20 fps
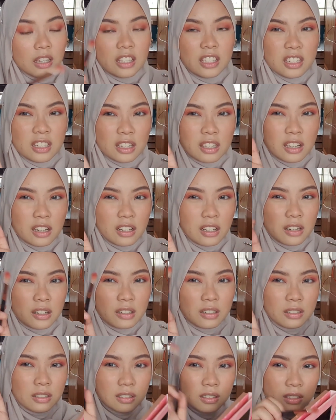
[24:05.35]
Just a
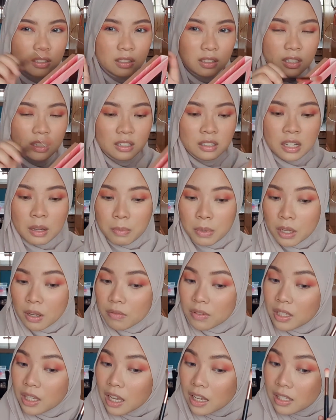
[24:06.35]
little, tapping off
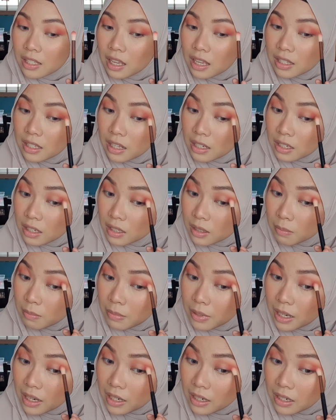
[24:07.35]
the excess and just
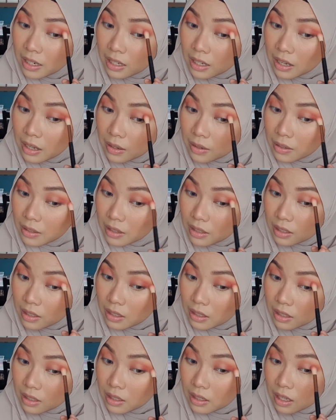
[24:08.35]
blending out
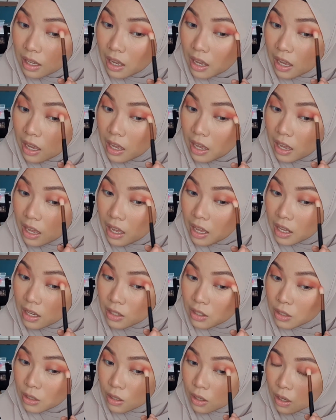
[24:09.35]
the
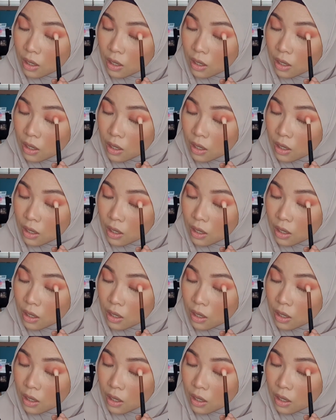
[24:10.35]
edge